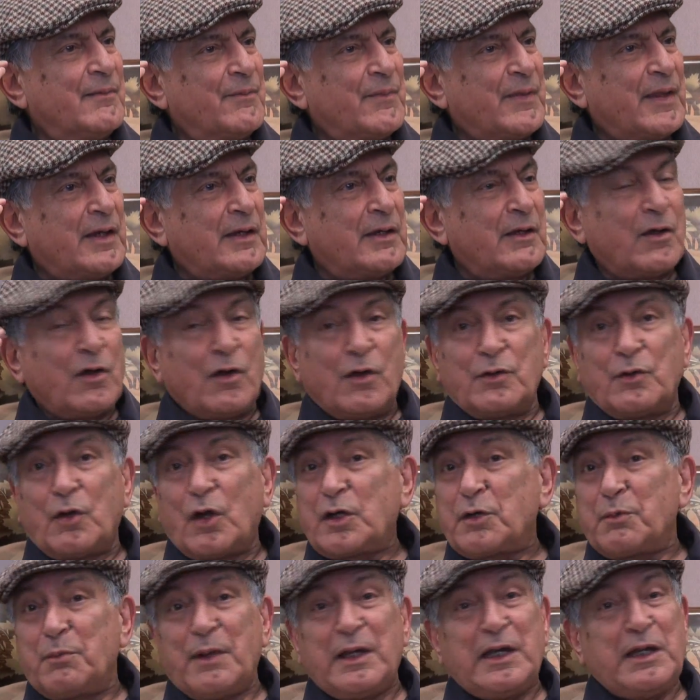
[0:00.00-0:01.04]
and
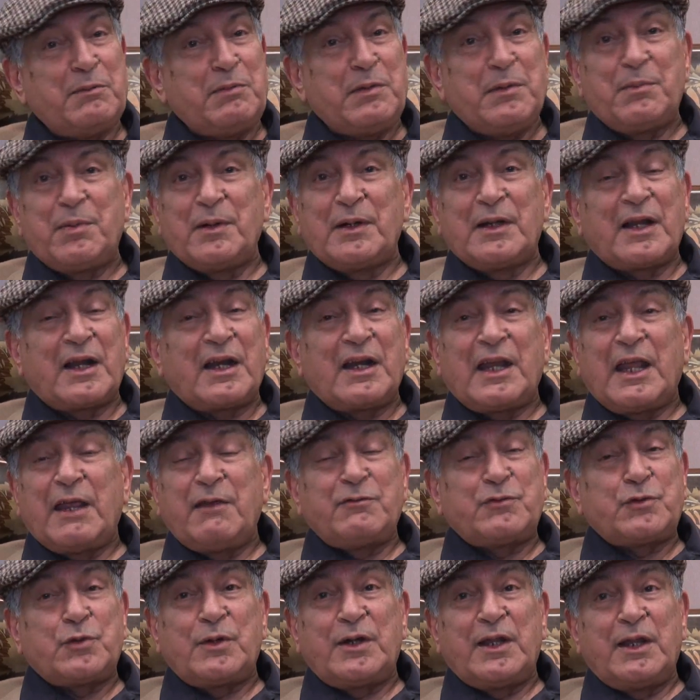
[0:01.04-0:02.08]
not many people are
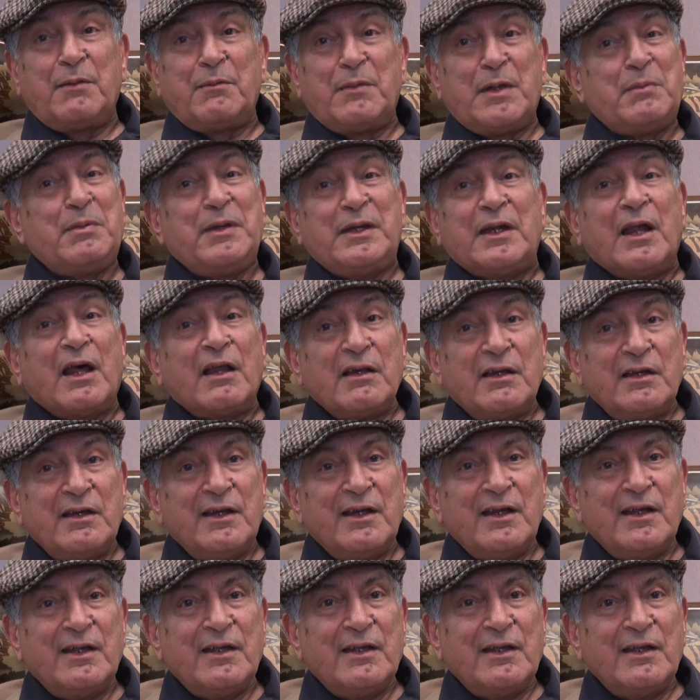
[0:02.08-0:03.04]
alive today, maybe none,